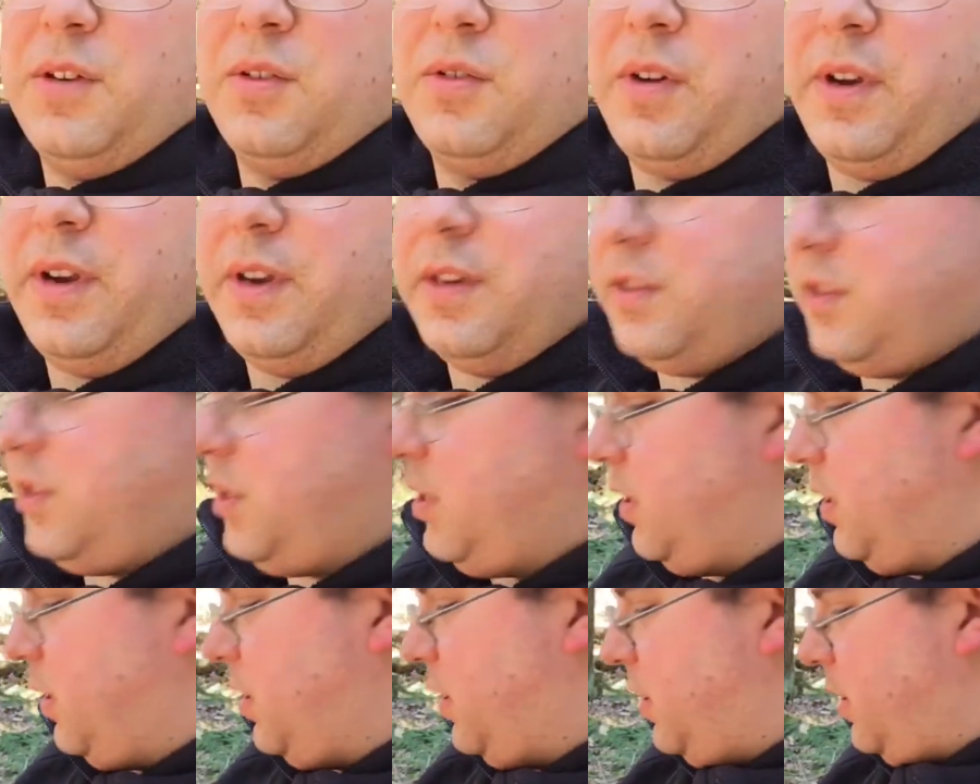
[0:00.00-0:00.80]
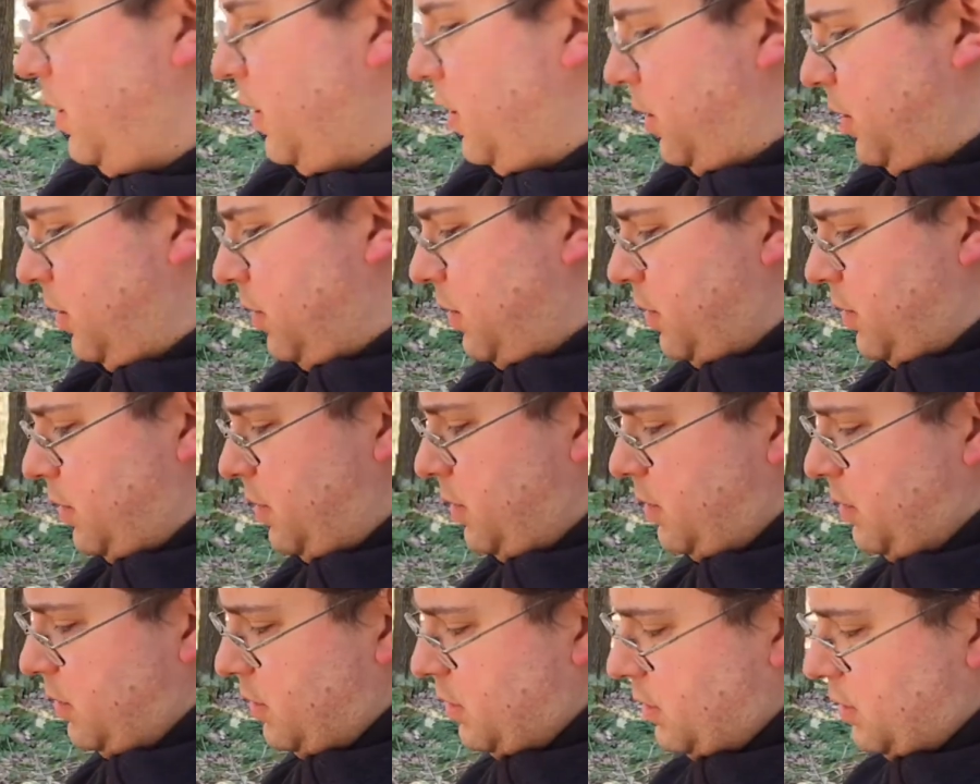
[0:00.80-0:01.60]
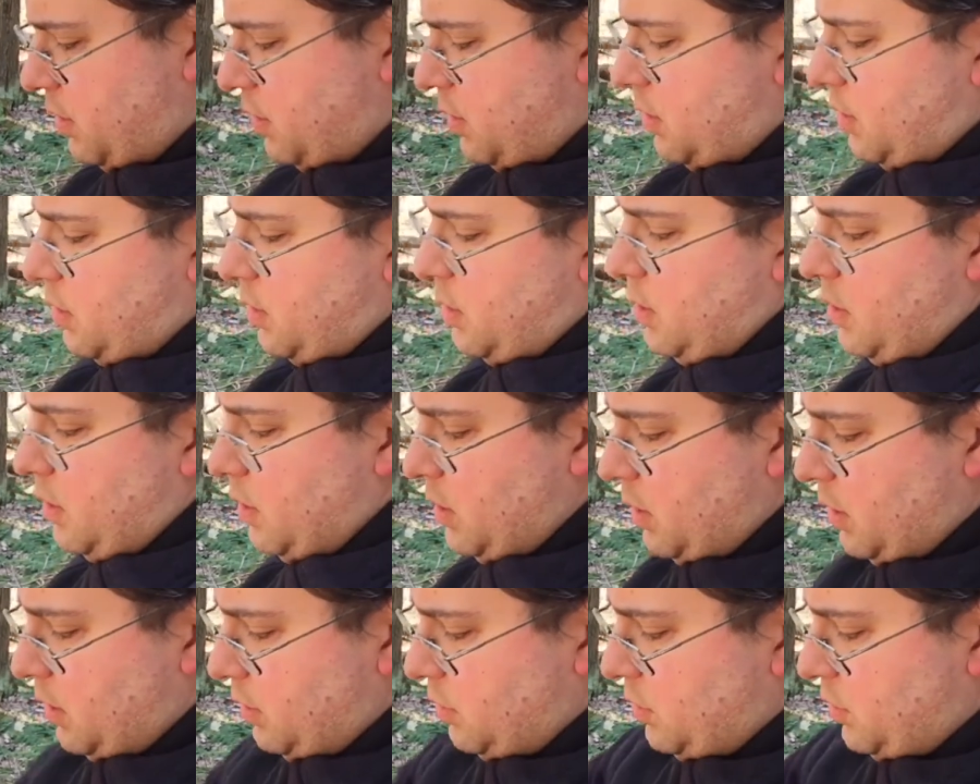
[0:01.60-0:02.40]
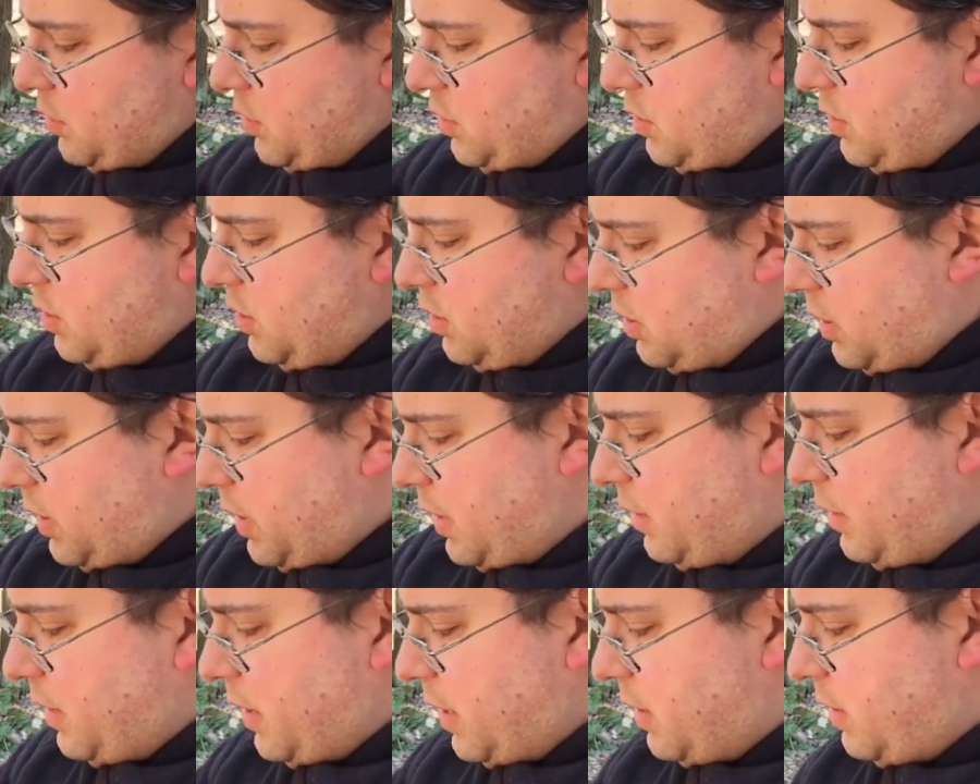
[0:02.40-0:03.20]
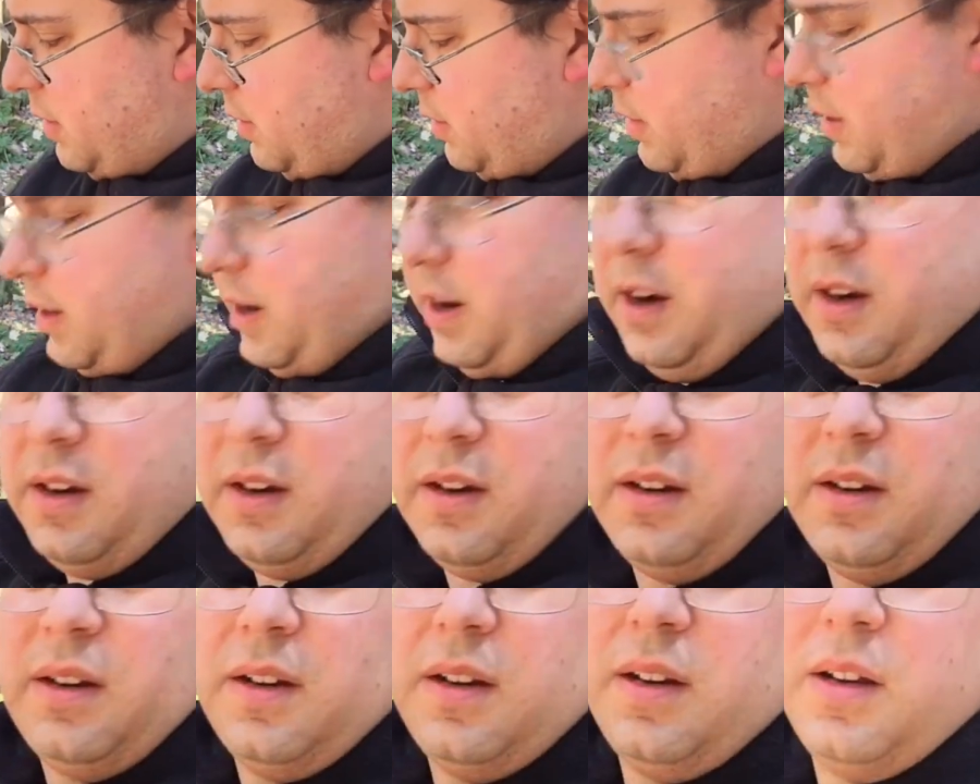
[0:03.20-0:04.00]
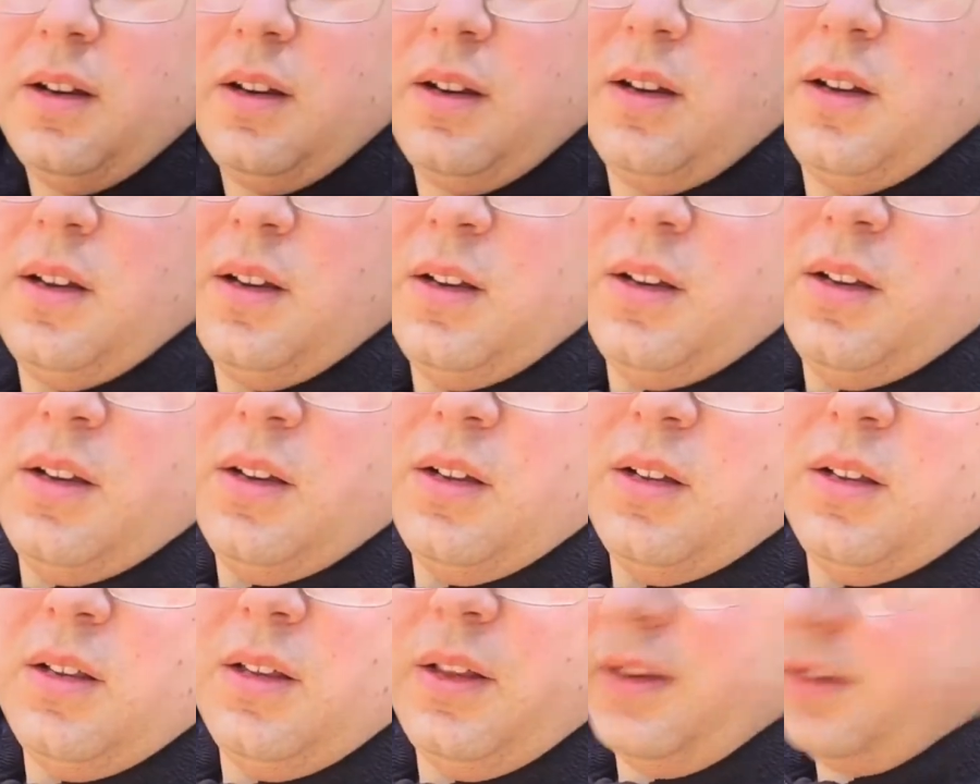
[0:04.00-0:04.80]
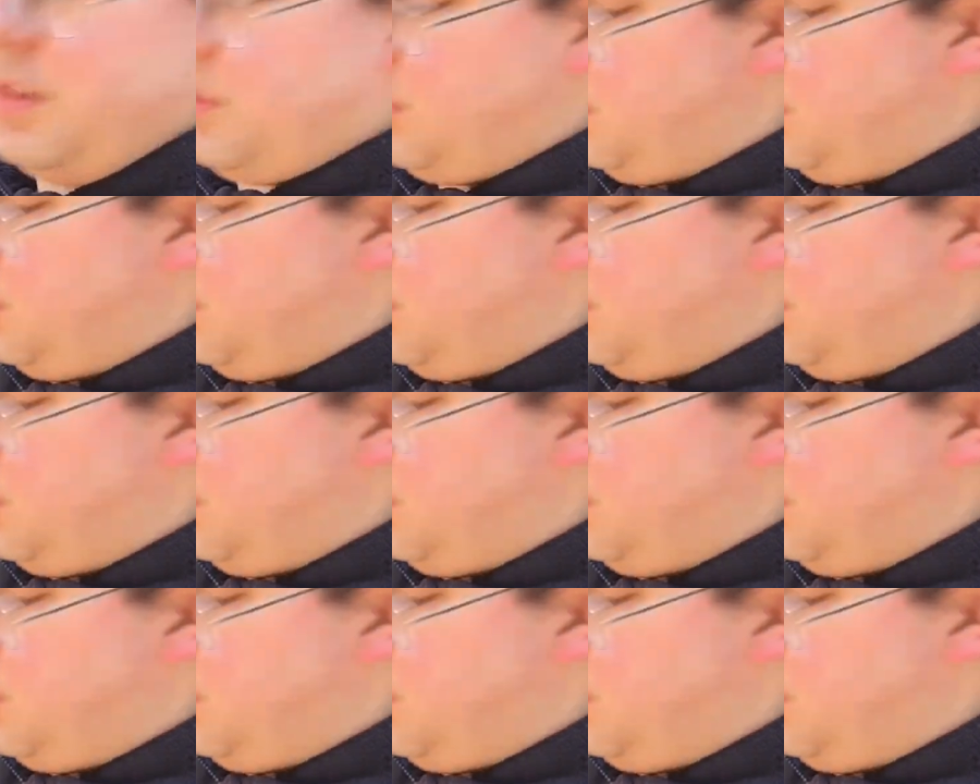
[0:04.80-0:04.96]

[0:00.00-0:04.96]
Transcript: Trangia here. I just slide that in there like